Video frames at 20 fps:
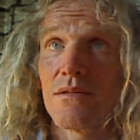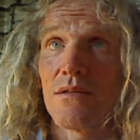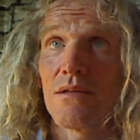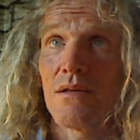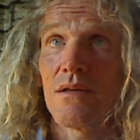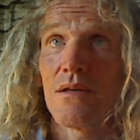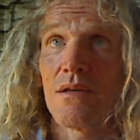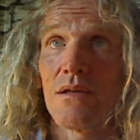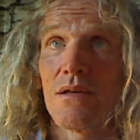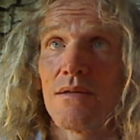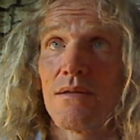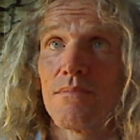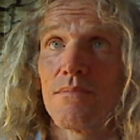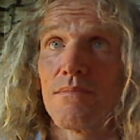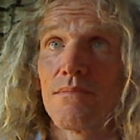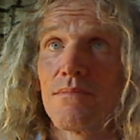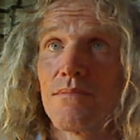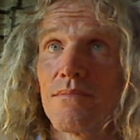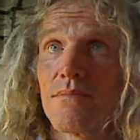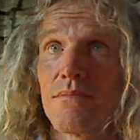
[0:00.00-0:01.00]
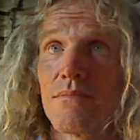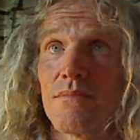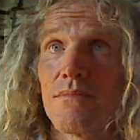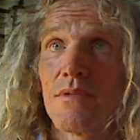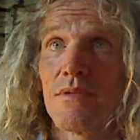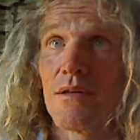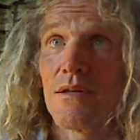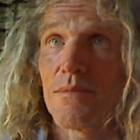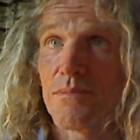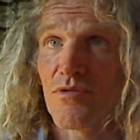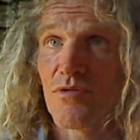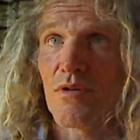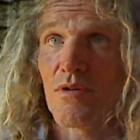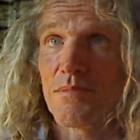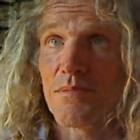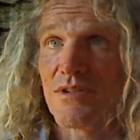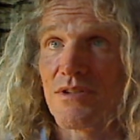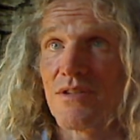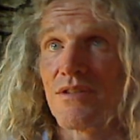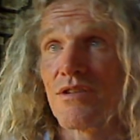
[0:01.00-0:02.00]
an
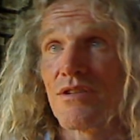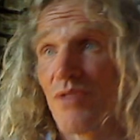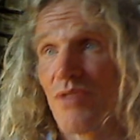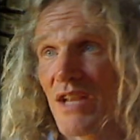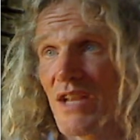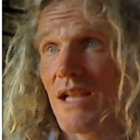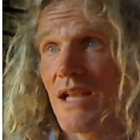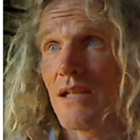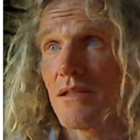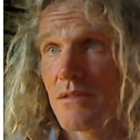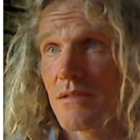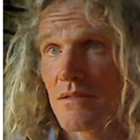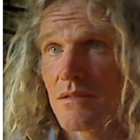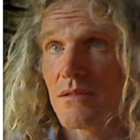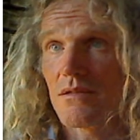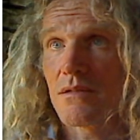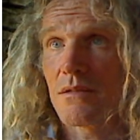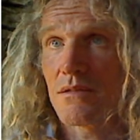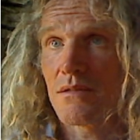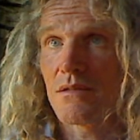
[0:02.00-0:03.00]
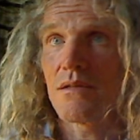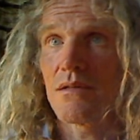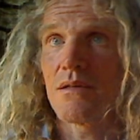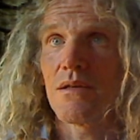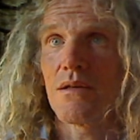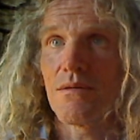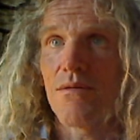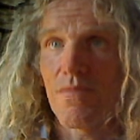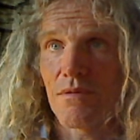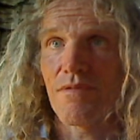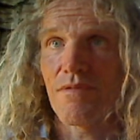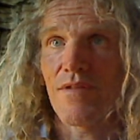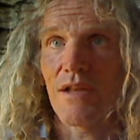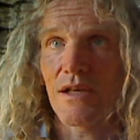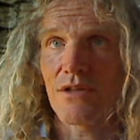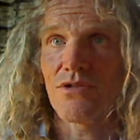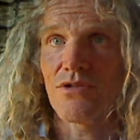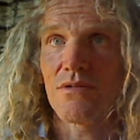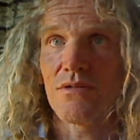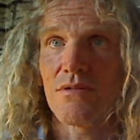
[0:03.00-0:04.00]
absorption creates a
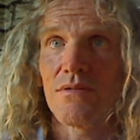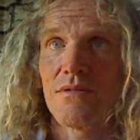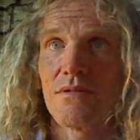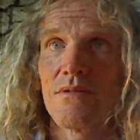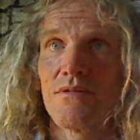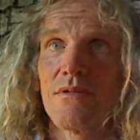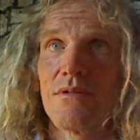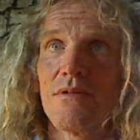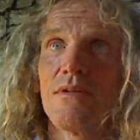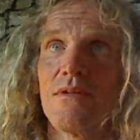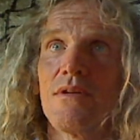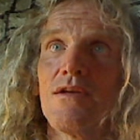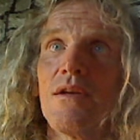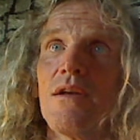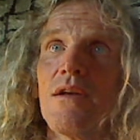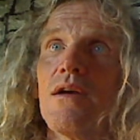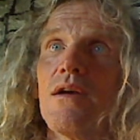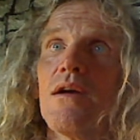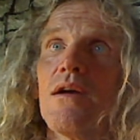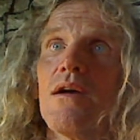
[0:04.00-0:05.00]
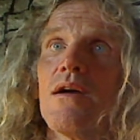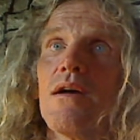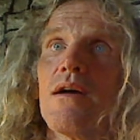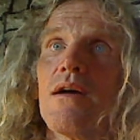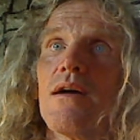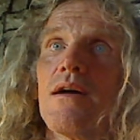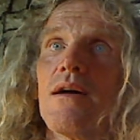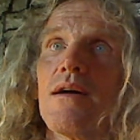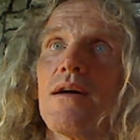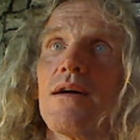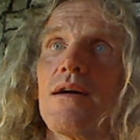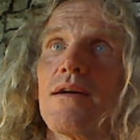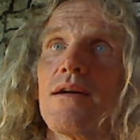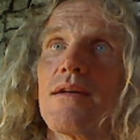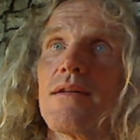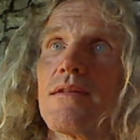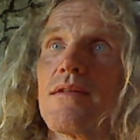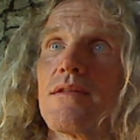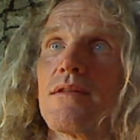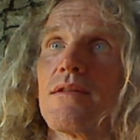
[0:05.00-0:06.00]
reflection.
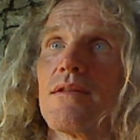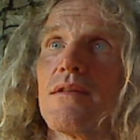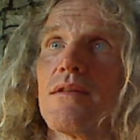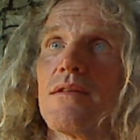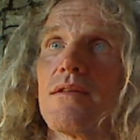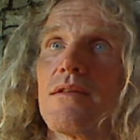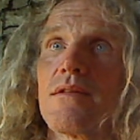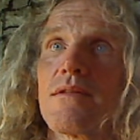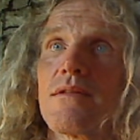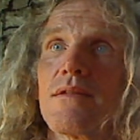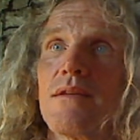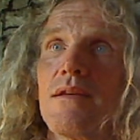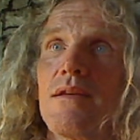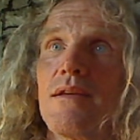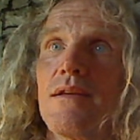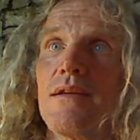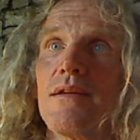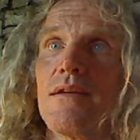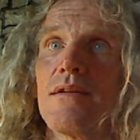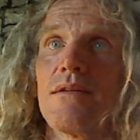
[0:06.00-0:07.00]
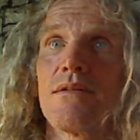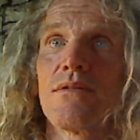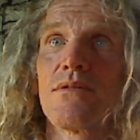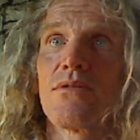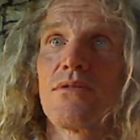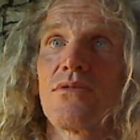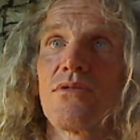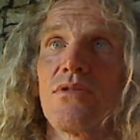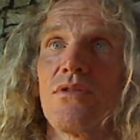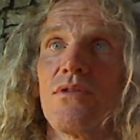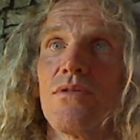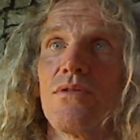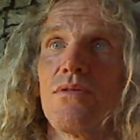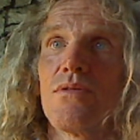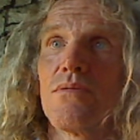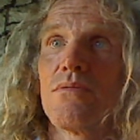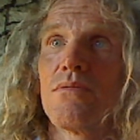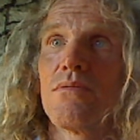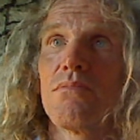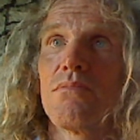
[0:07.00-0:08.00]
Let's see.
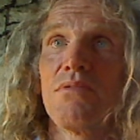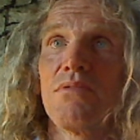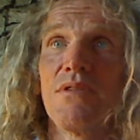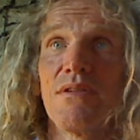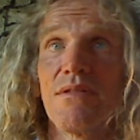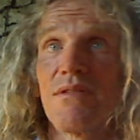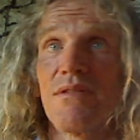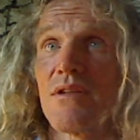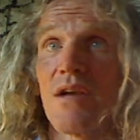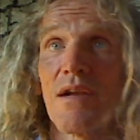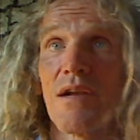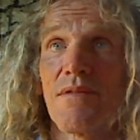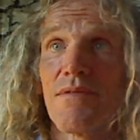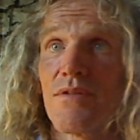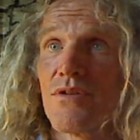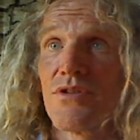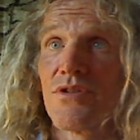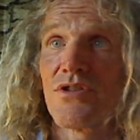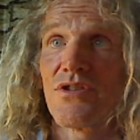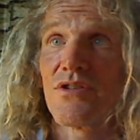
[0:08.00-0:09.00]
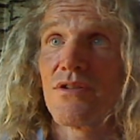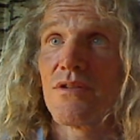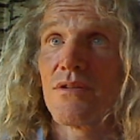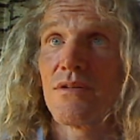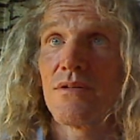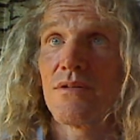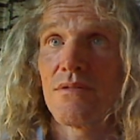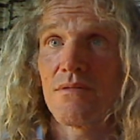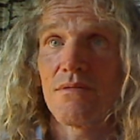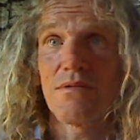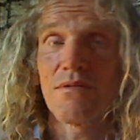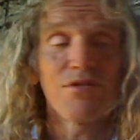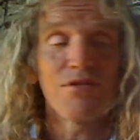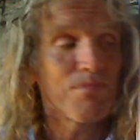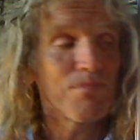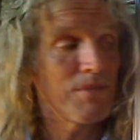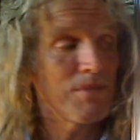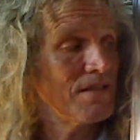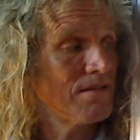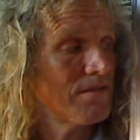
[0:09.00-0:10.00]
So yeah, the diversion
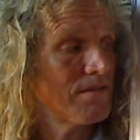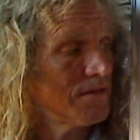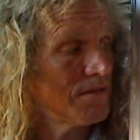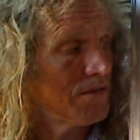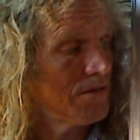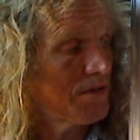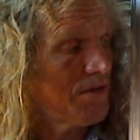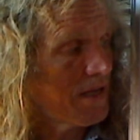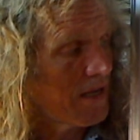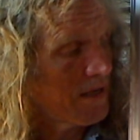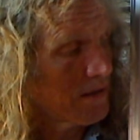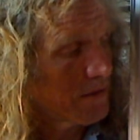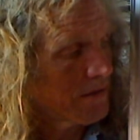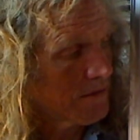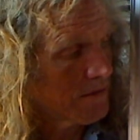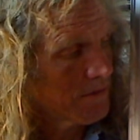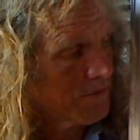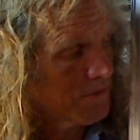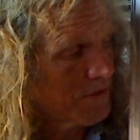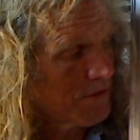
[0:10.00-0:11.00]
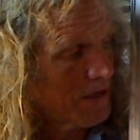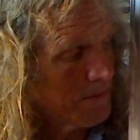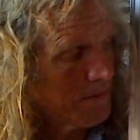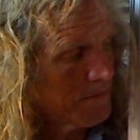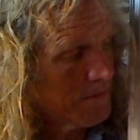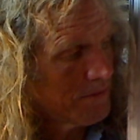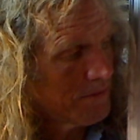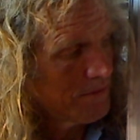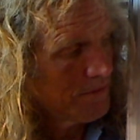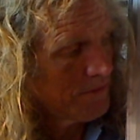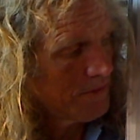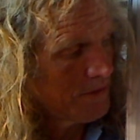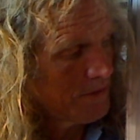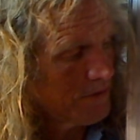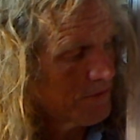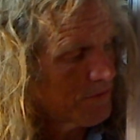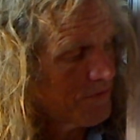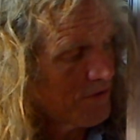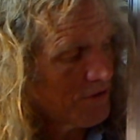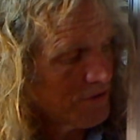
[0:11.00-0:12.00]
just means that you can't create,
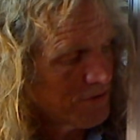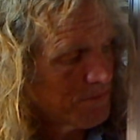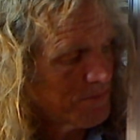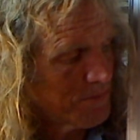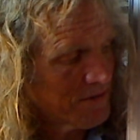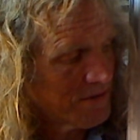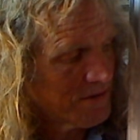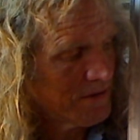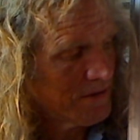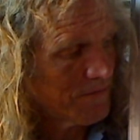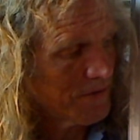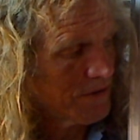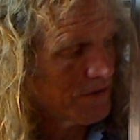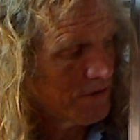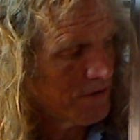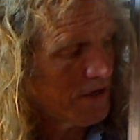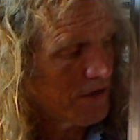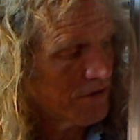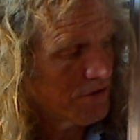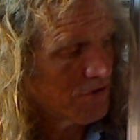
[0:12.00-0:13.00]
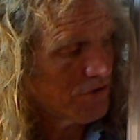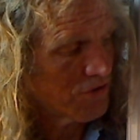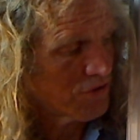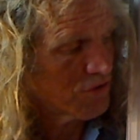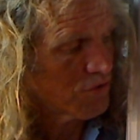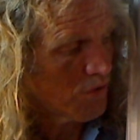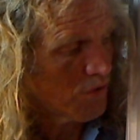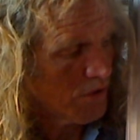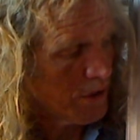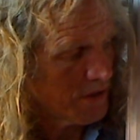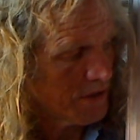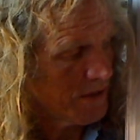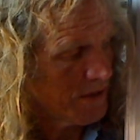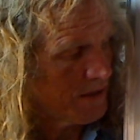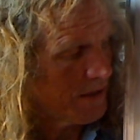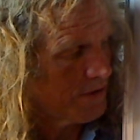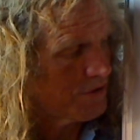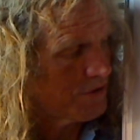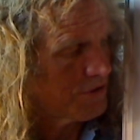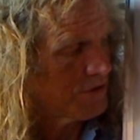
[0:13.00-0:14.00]
it's very specific. You're not destroying the
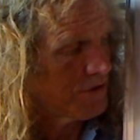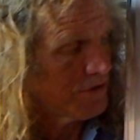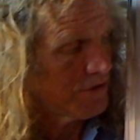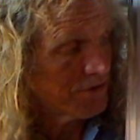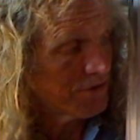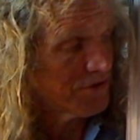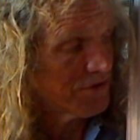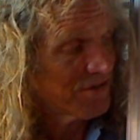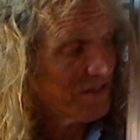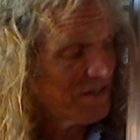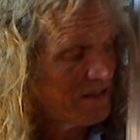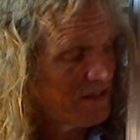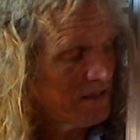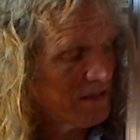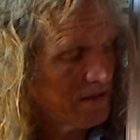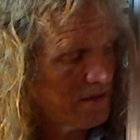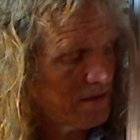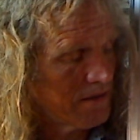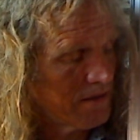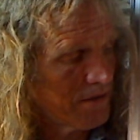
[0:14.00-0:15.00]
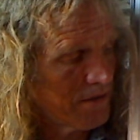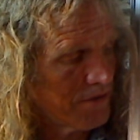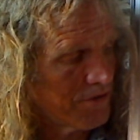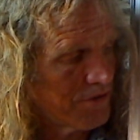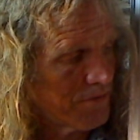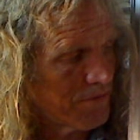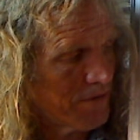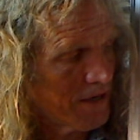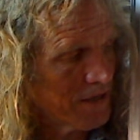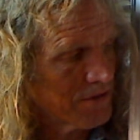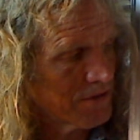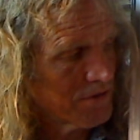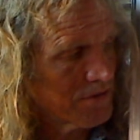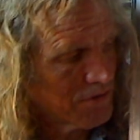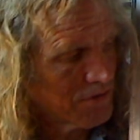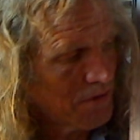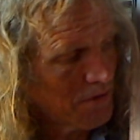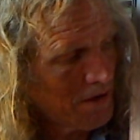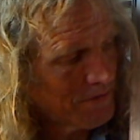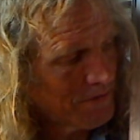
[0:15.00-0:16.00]
energy, you're just sending it in another direction.
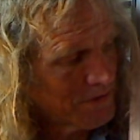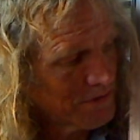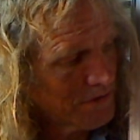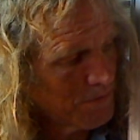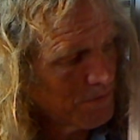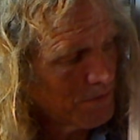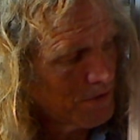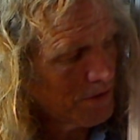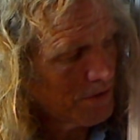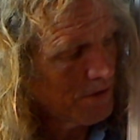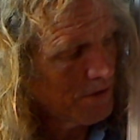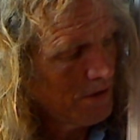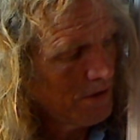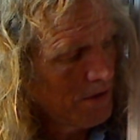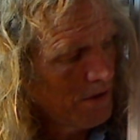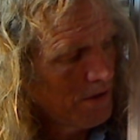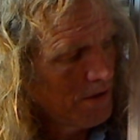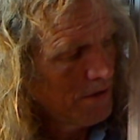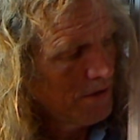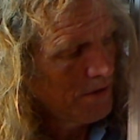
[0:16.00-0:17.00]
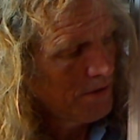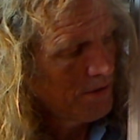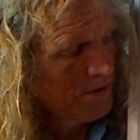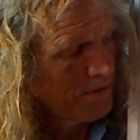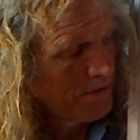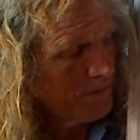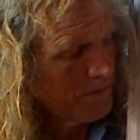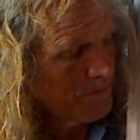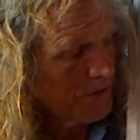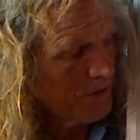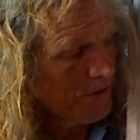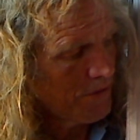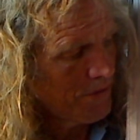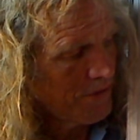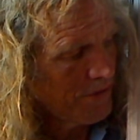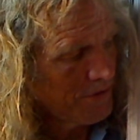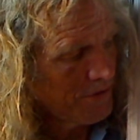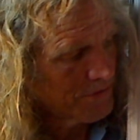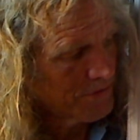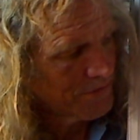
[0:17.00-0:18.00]
So obviously when
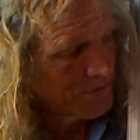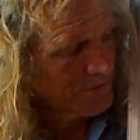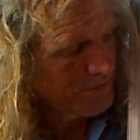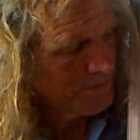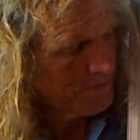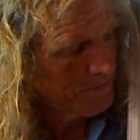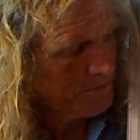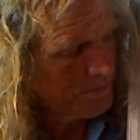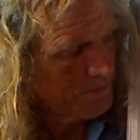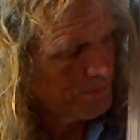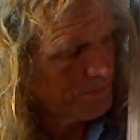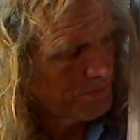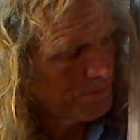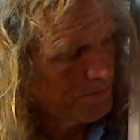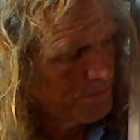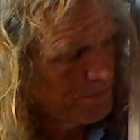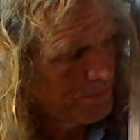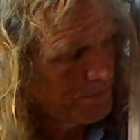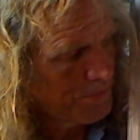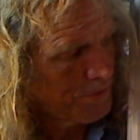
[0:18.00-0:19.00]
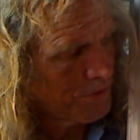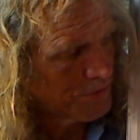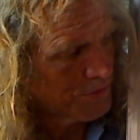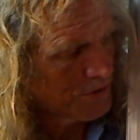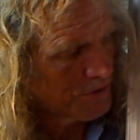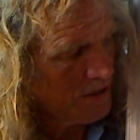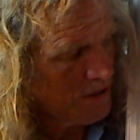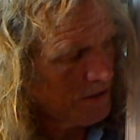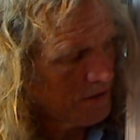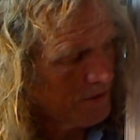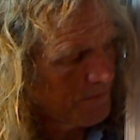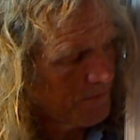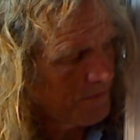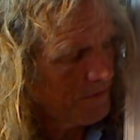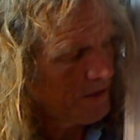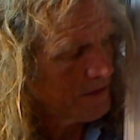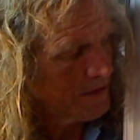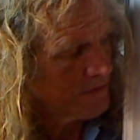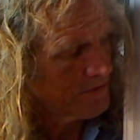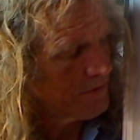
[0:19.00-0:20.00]
this proton
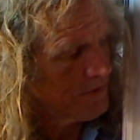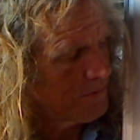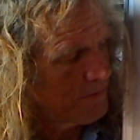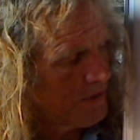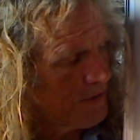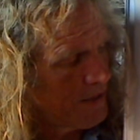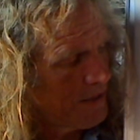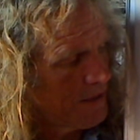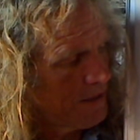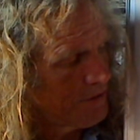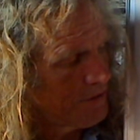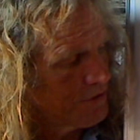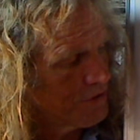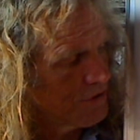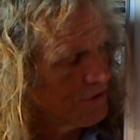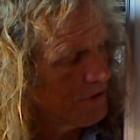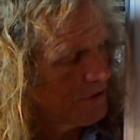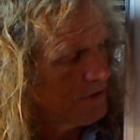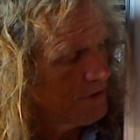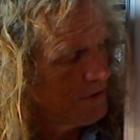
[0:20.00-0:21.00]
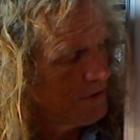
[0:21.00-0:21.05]
deflects the red energy,